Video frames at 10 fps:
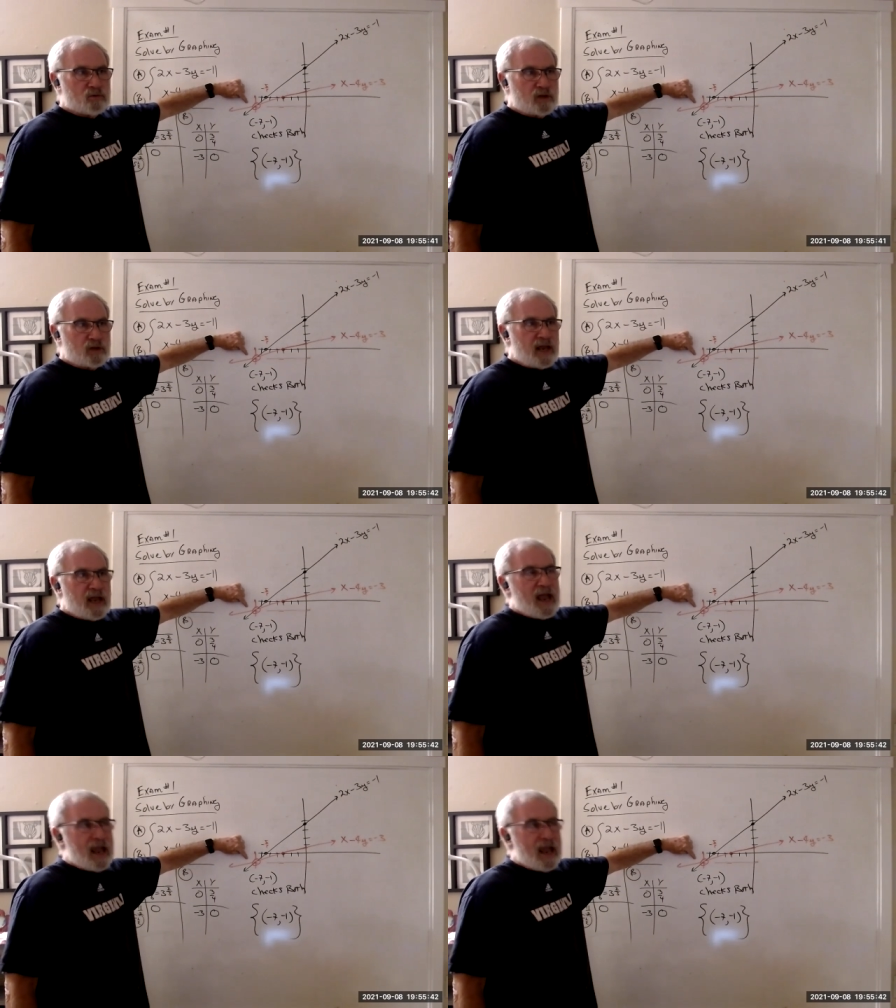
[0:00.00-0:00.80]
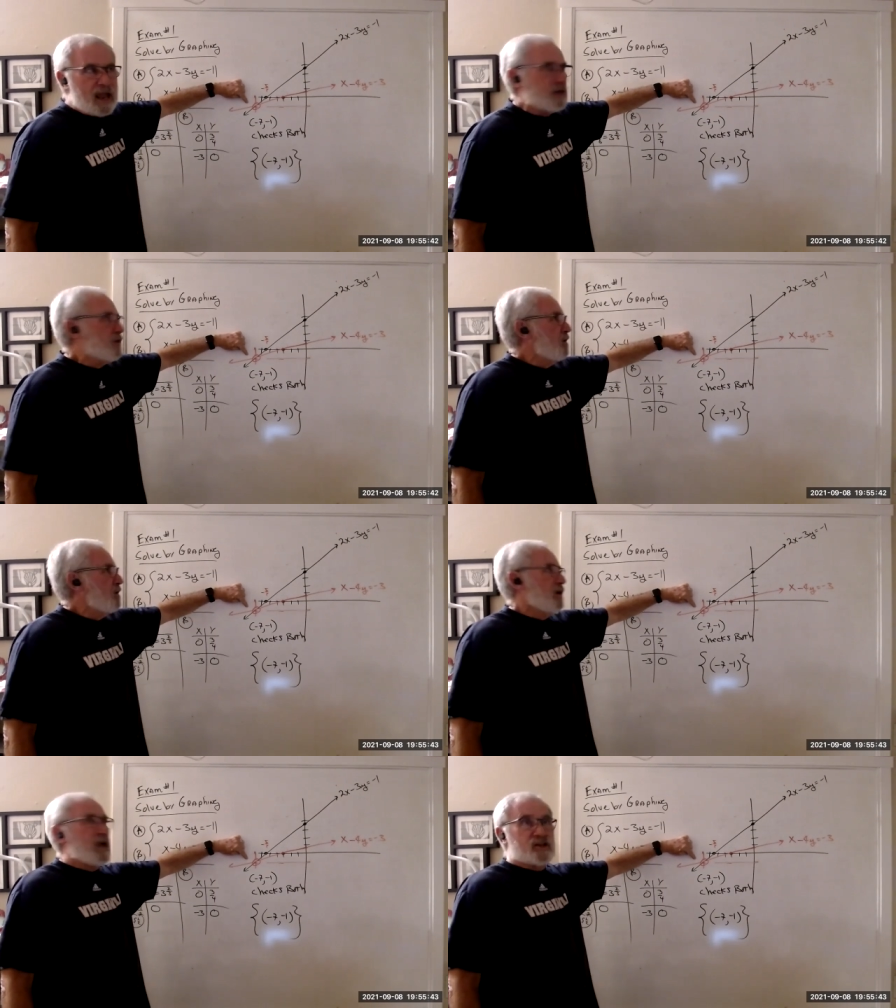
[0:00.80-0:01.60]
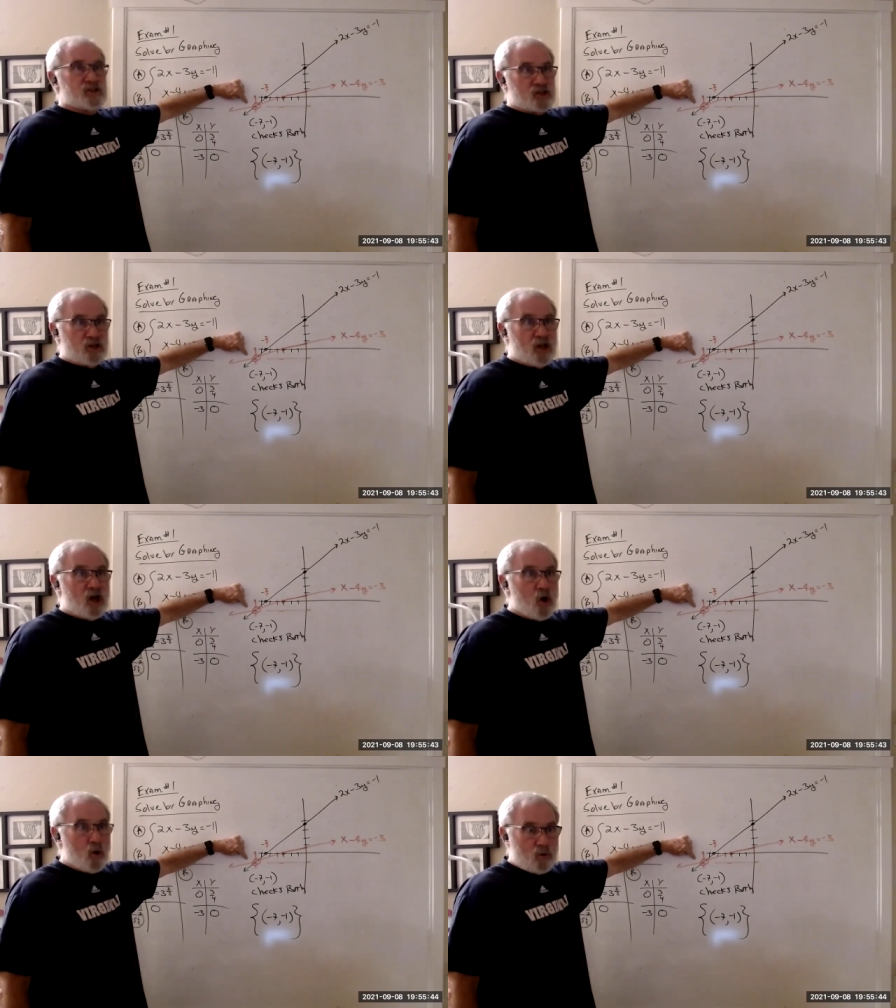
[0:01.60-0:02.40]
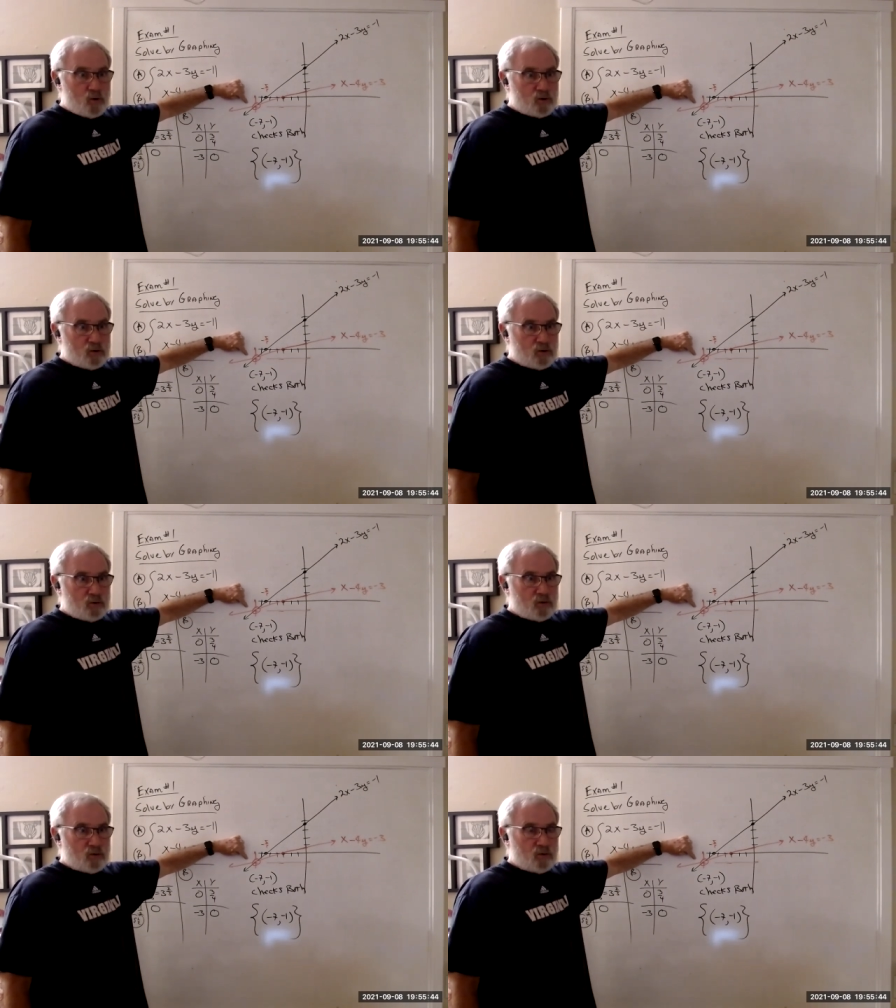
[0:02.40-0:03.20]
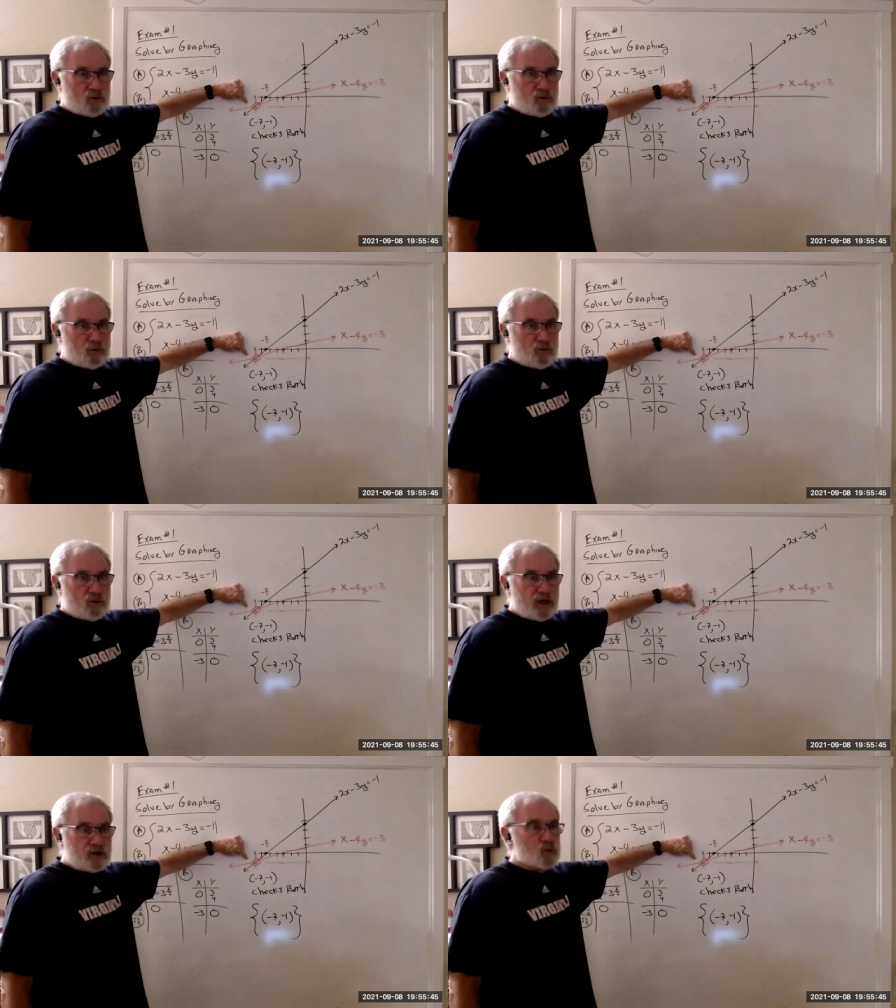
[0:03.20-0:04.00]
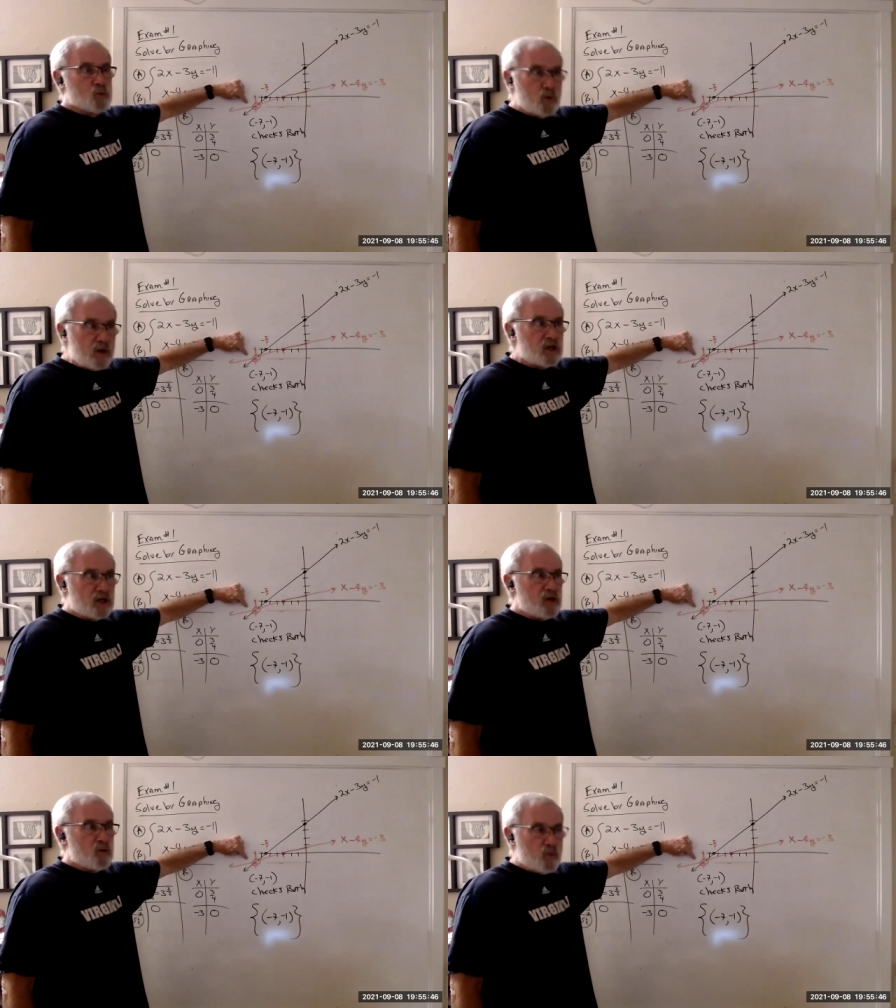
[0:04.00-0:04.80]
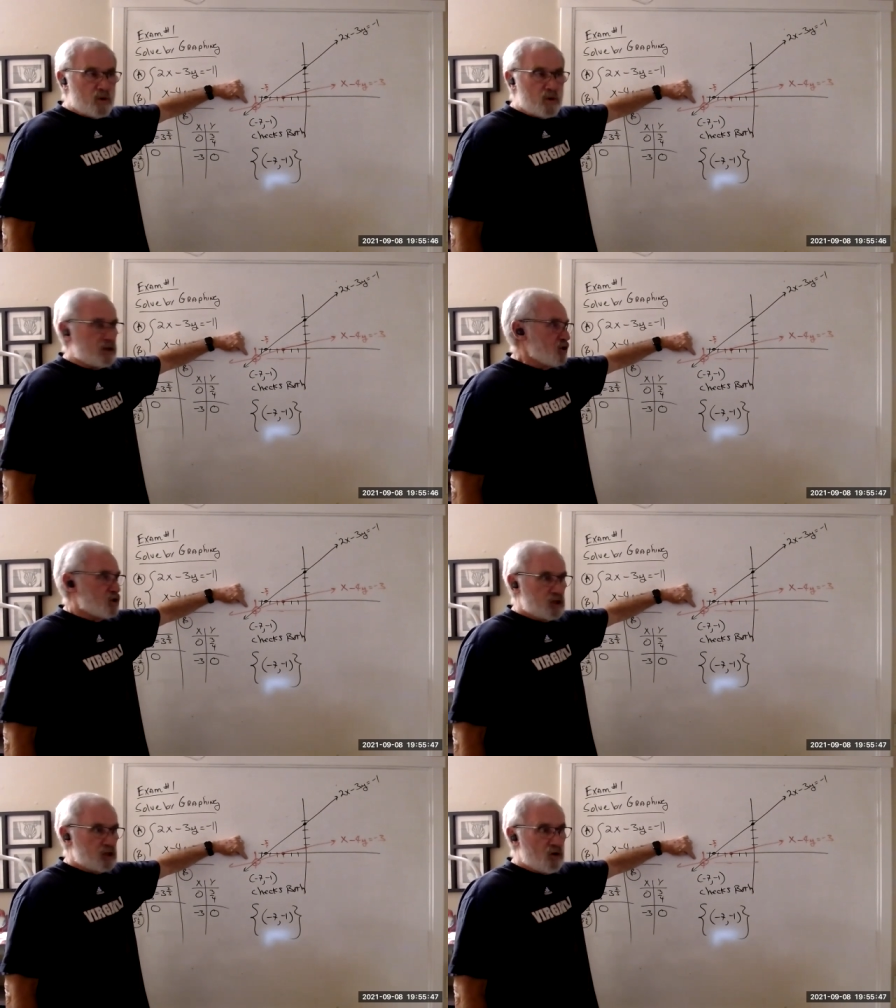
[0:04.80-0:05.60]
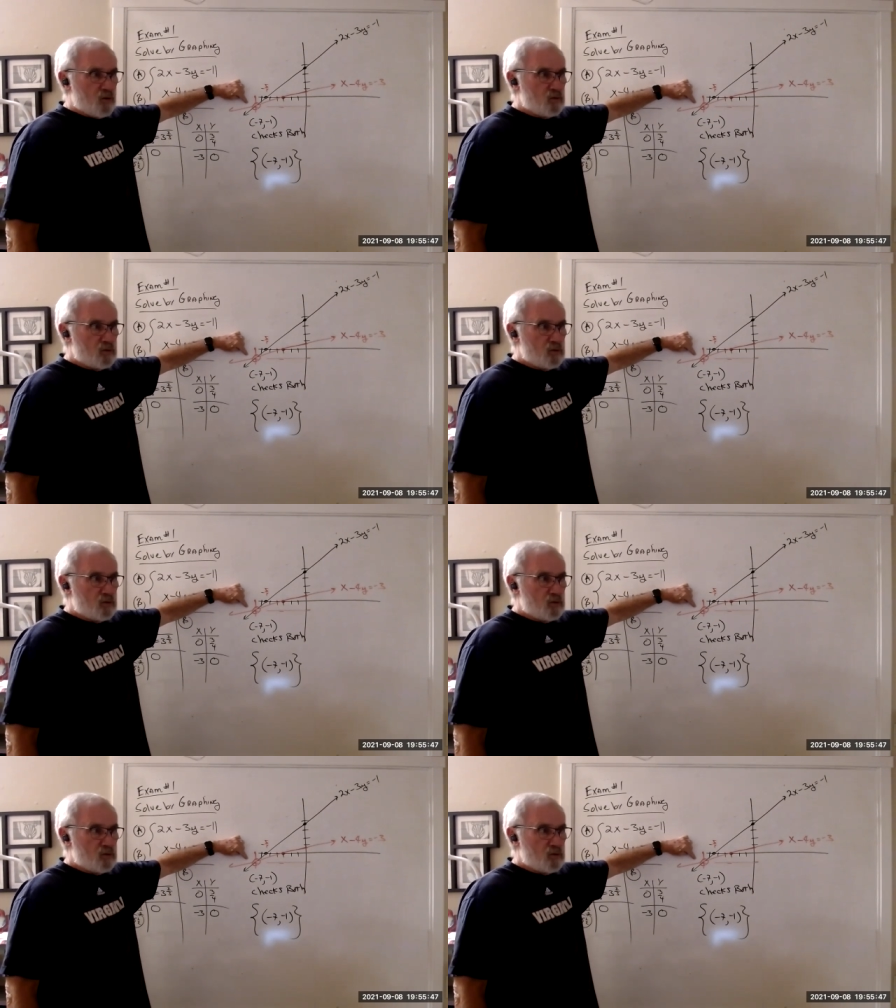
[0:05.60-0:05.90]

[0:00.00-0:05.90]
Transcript: Okay, and it's slow. It's really, really slow.